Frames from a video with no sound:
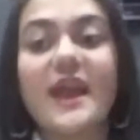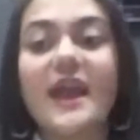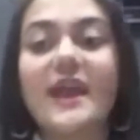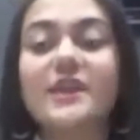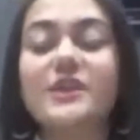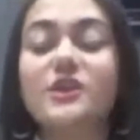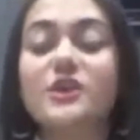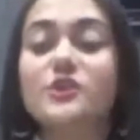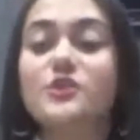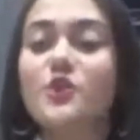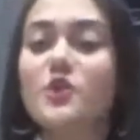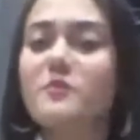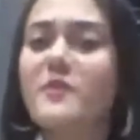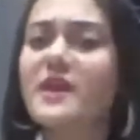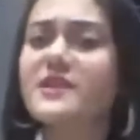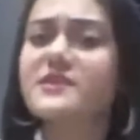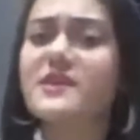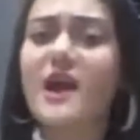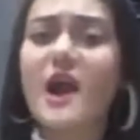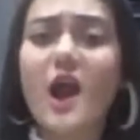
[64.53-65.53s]
And no
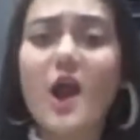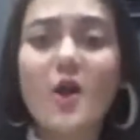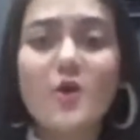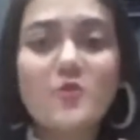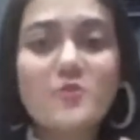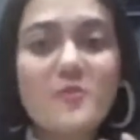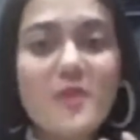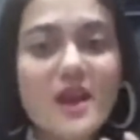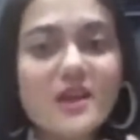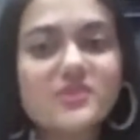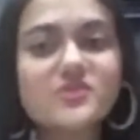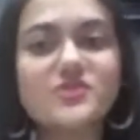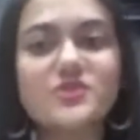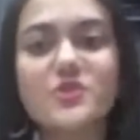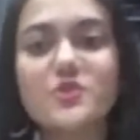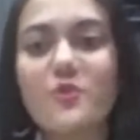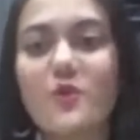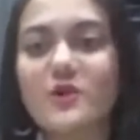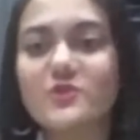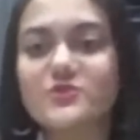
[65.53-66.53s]
matter how much
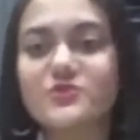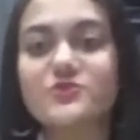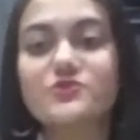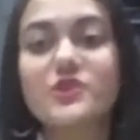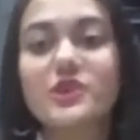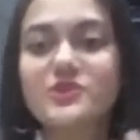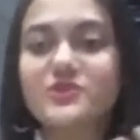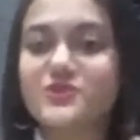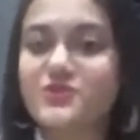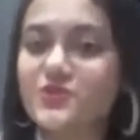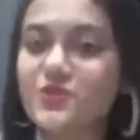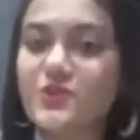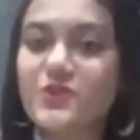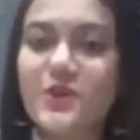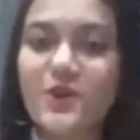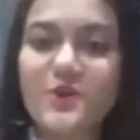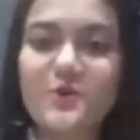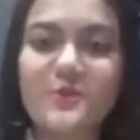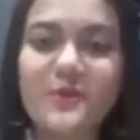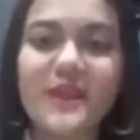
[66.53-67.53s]
you want to control
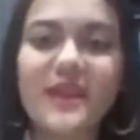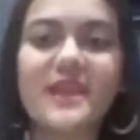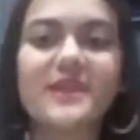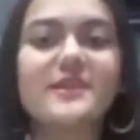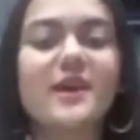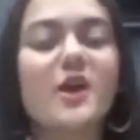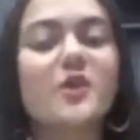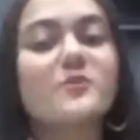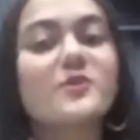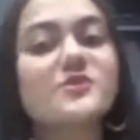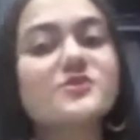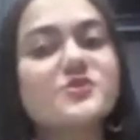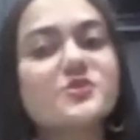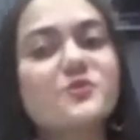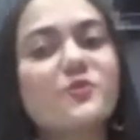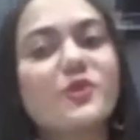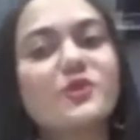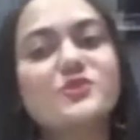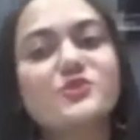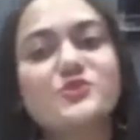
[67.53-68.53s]
your weight, how much
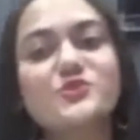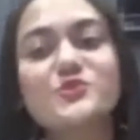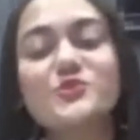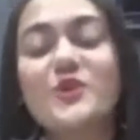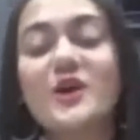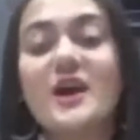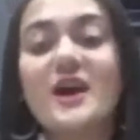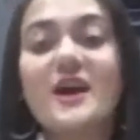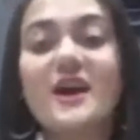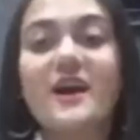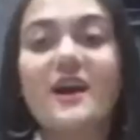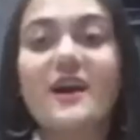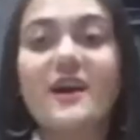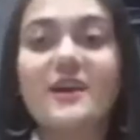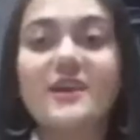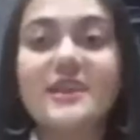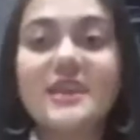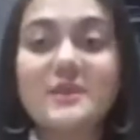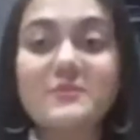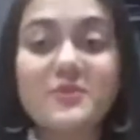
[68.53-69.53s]
you want to
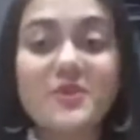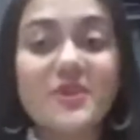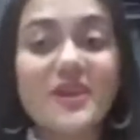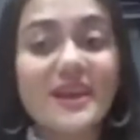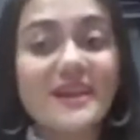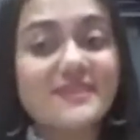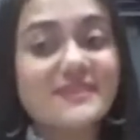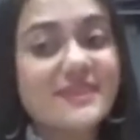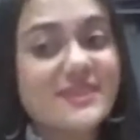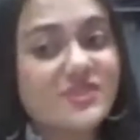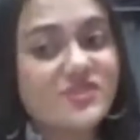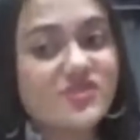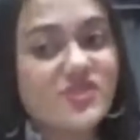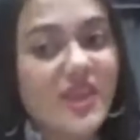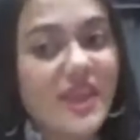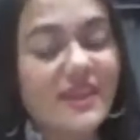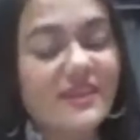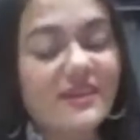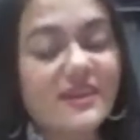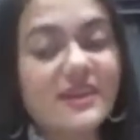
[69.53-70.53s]
keep your health in
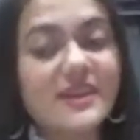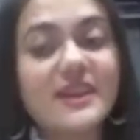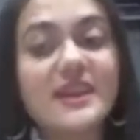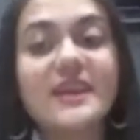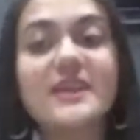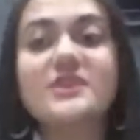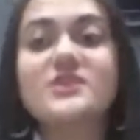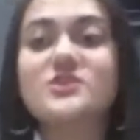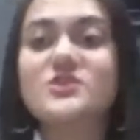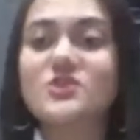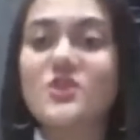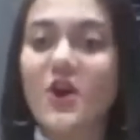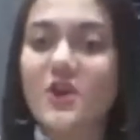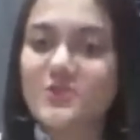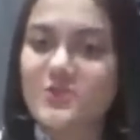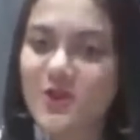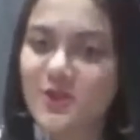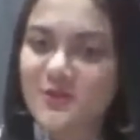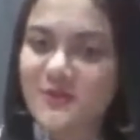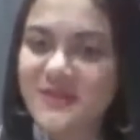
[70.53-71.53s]
check, it's
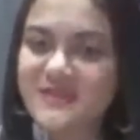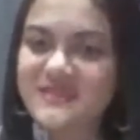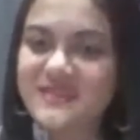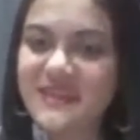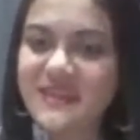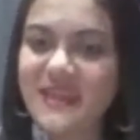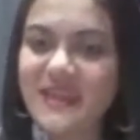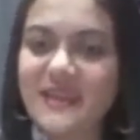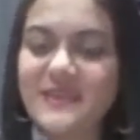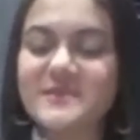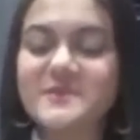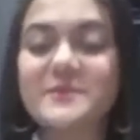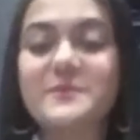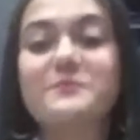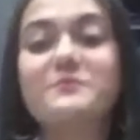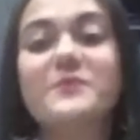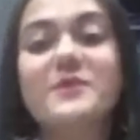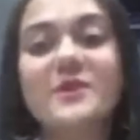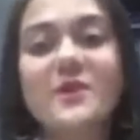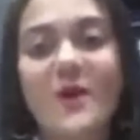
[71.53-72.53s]
not always the
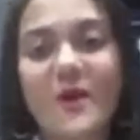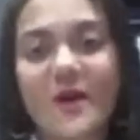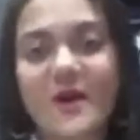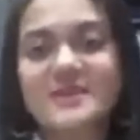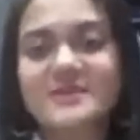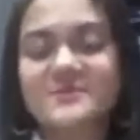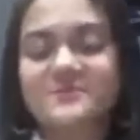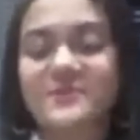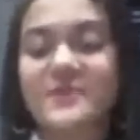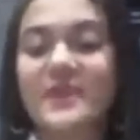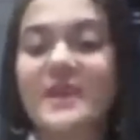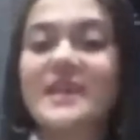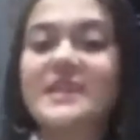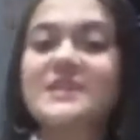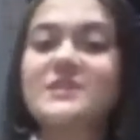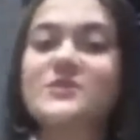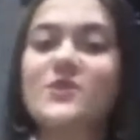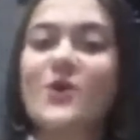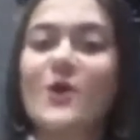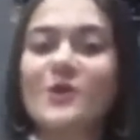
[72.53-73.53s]
case because
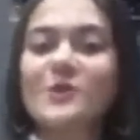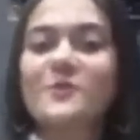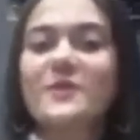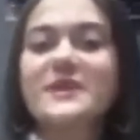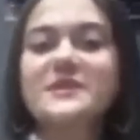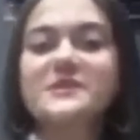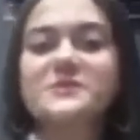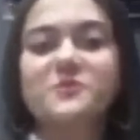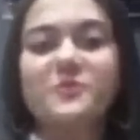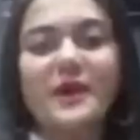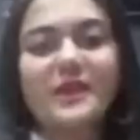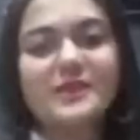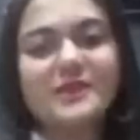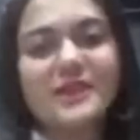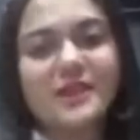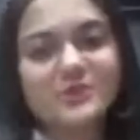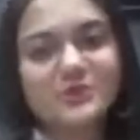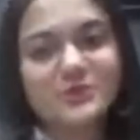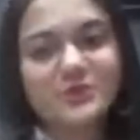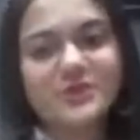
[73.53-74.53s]
it is always one
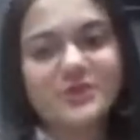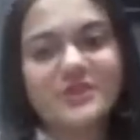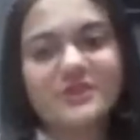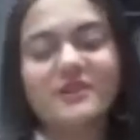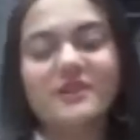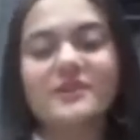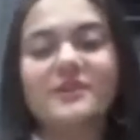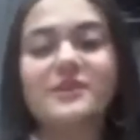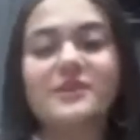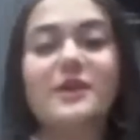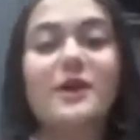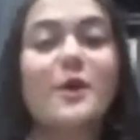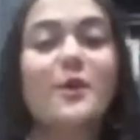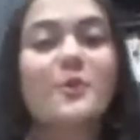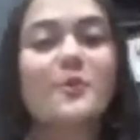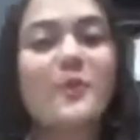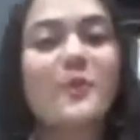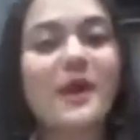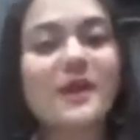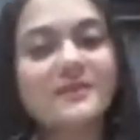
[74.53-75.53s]
laddu here,
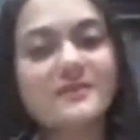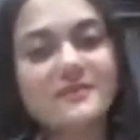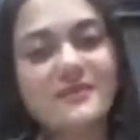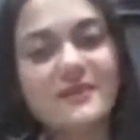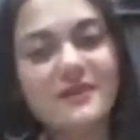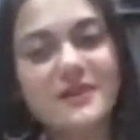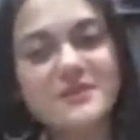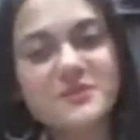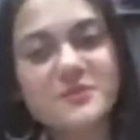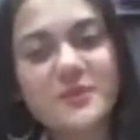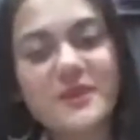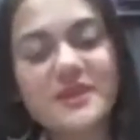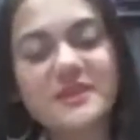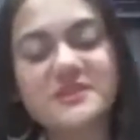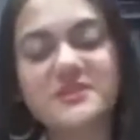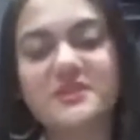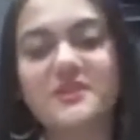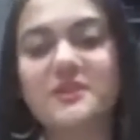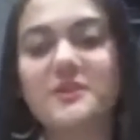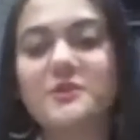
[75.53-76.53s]
one
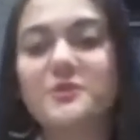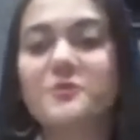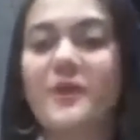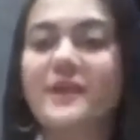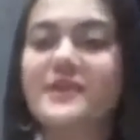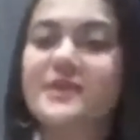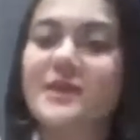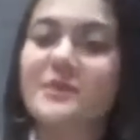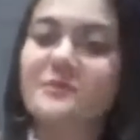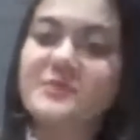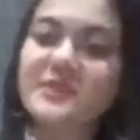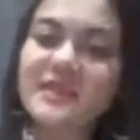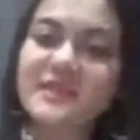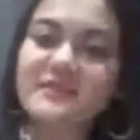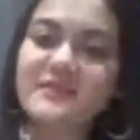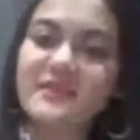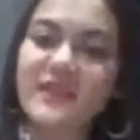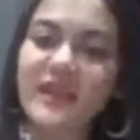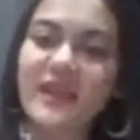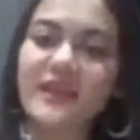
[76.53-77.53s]
sweet here, one
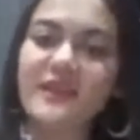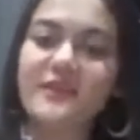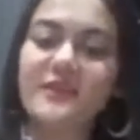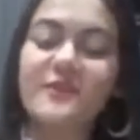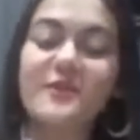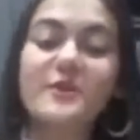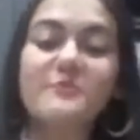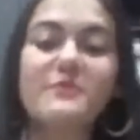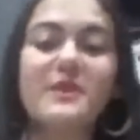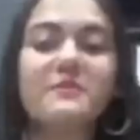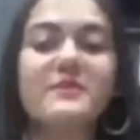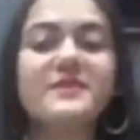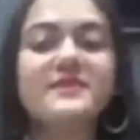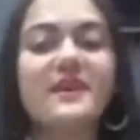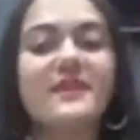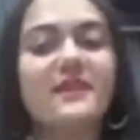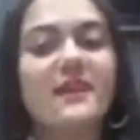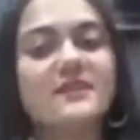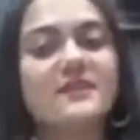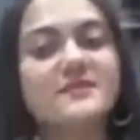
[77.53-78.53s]
namkeen there. Maybe
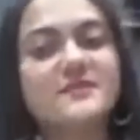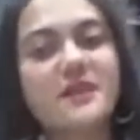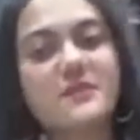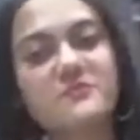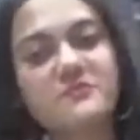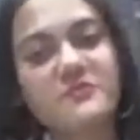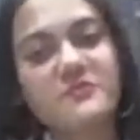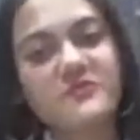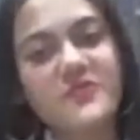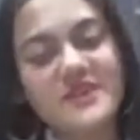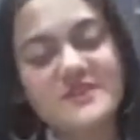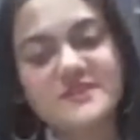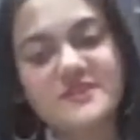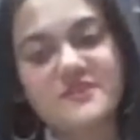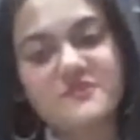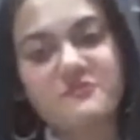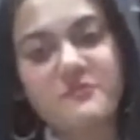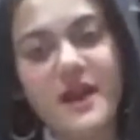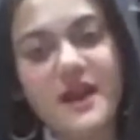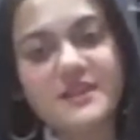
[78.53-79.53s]
there are some
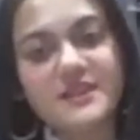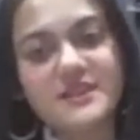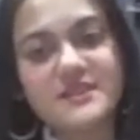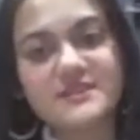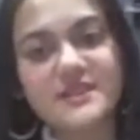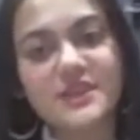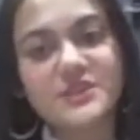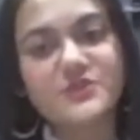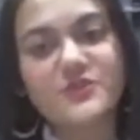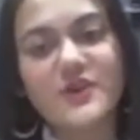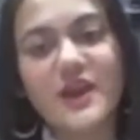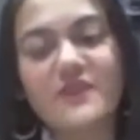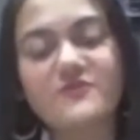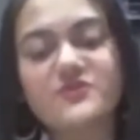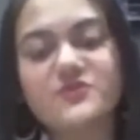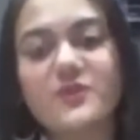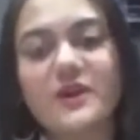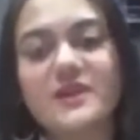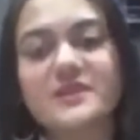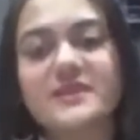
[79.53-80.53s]
festive parties that you
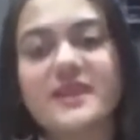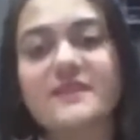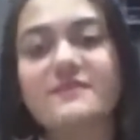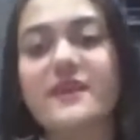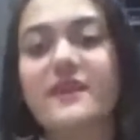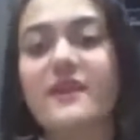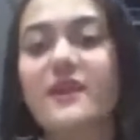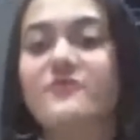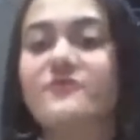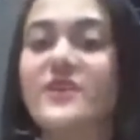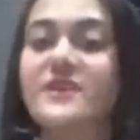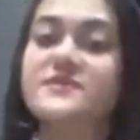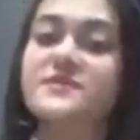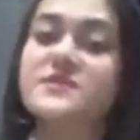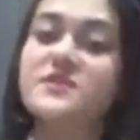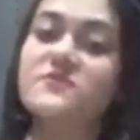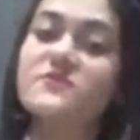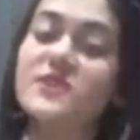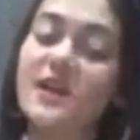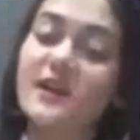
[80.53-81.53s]
have to attend. There are
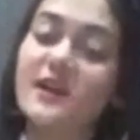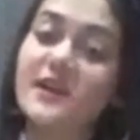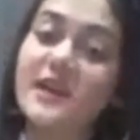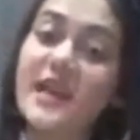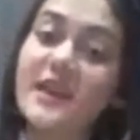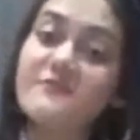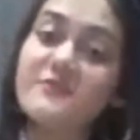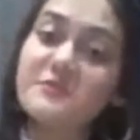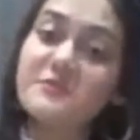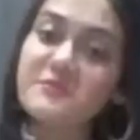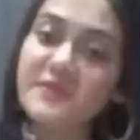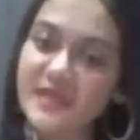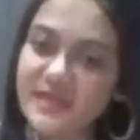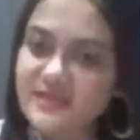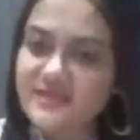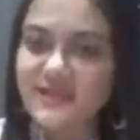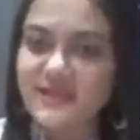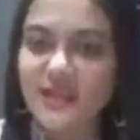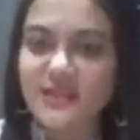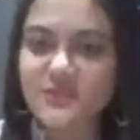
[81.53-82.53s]
festive heavy
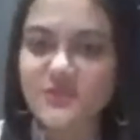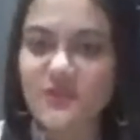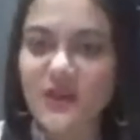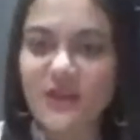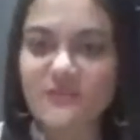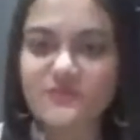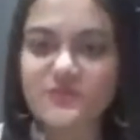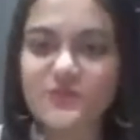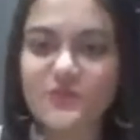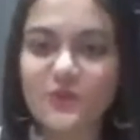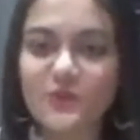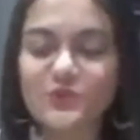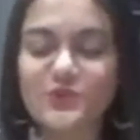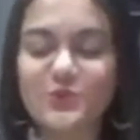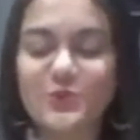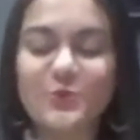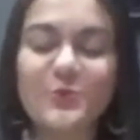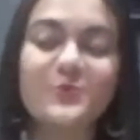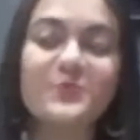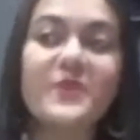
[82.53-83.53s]
meals that you have to go
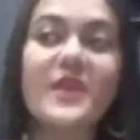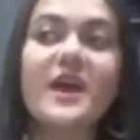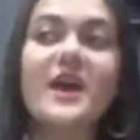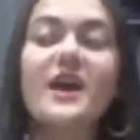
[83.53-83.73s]
to.